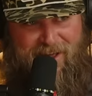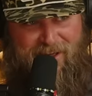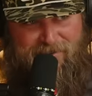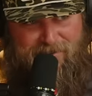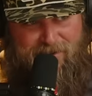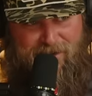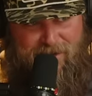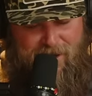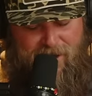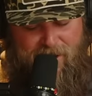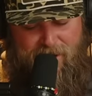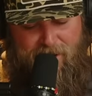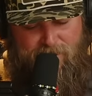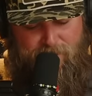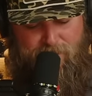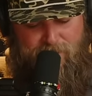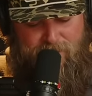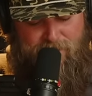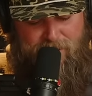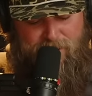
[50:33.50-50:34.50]
I was like, I
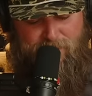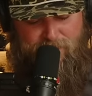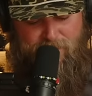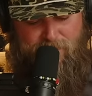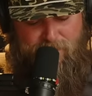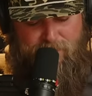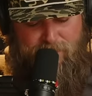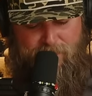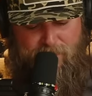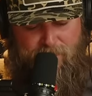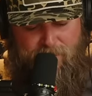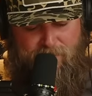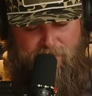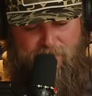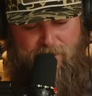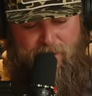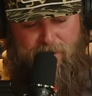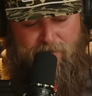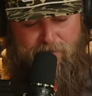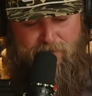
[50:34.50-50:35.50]
guess we see where you fall on
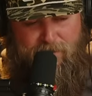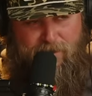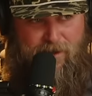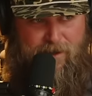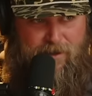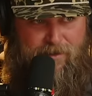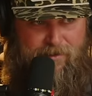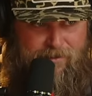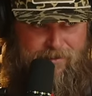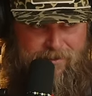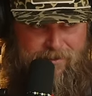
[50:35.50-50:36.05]
fight or flight.